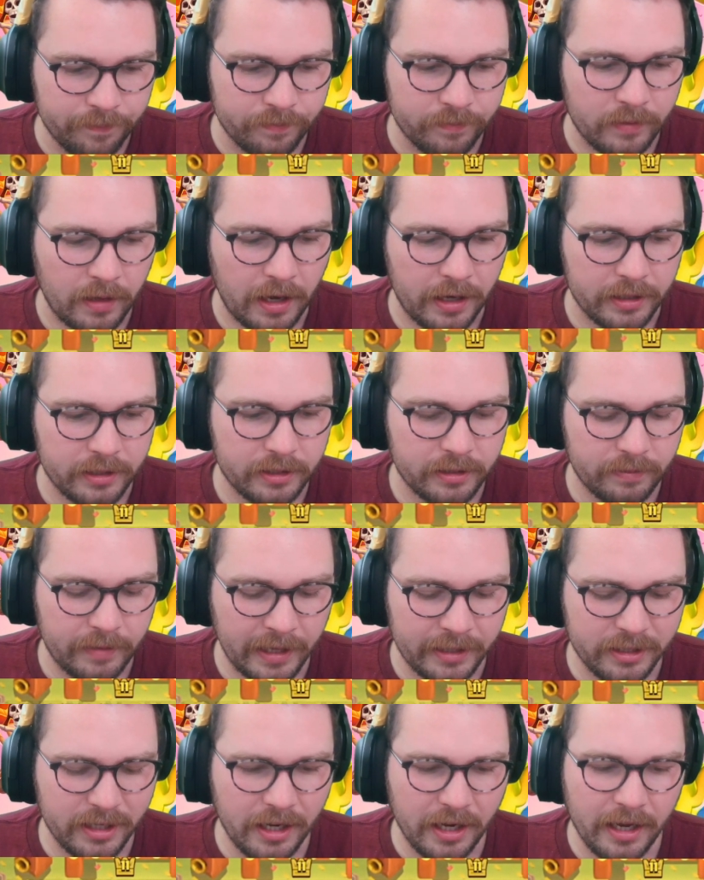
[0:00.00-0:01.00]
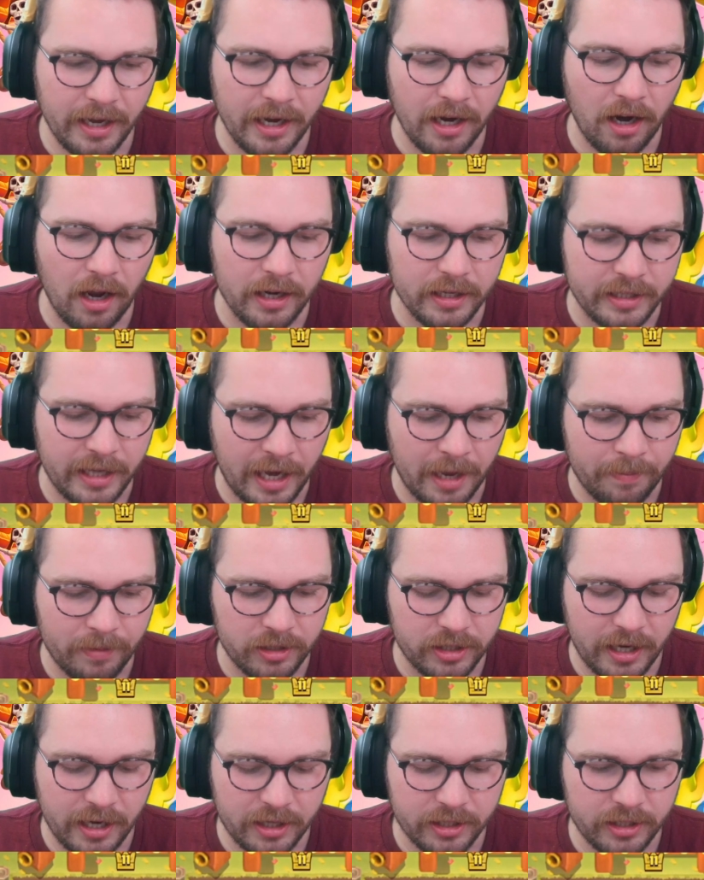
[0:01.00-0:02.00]
Nice. That's going to get a lot of damage,
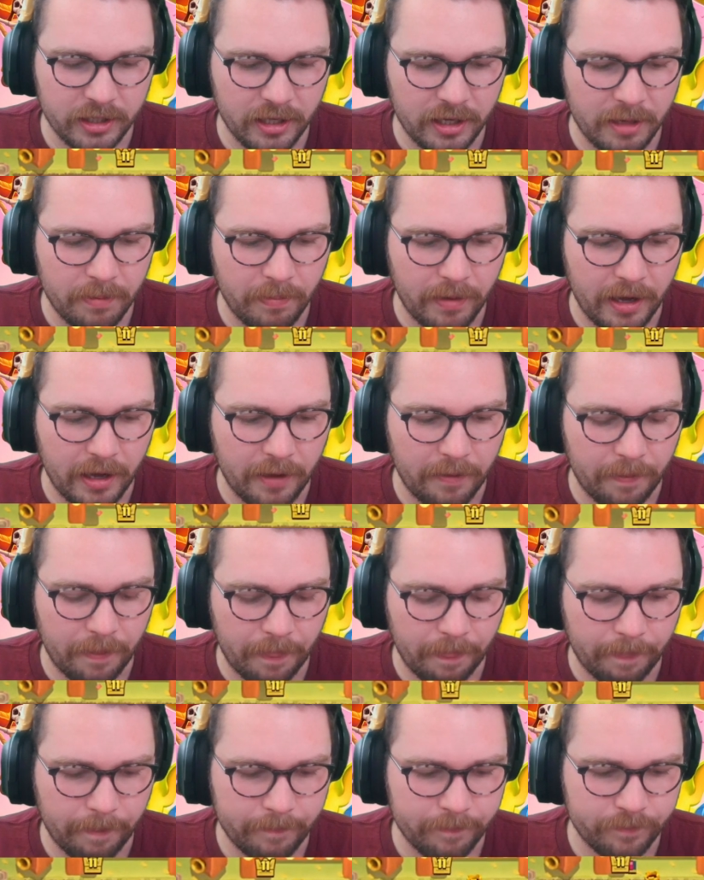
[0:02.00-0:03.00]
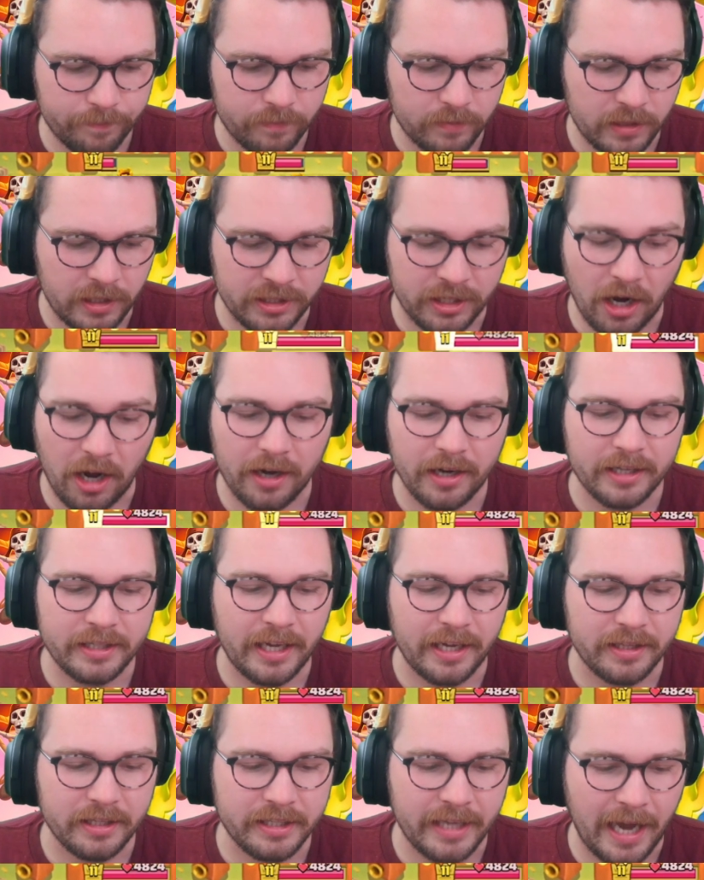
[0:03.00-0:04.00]
actually, but it's not going to
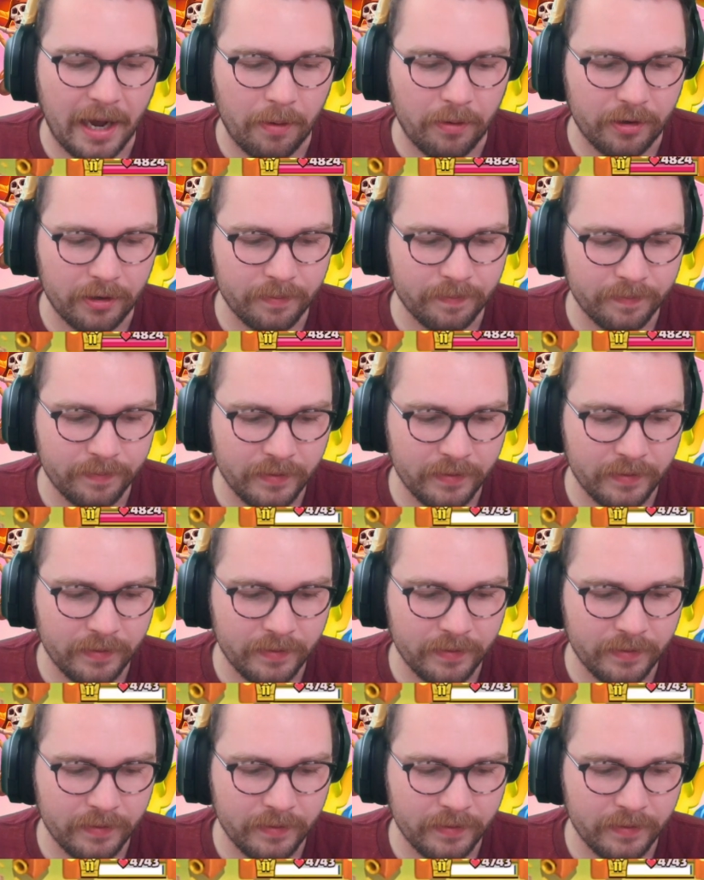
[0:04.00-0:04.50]
take the tower.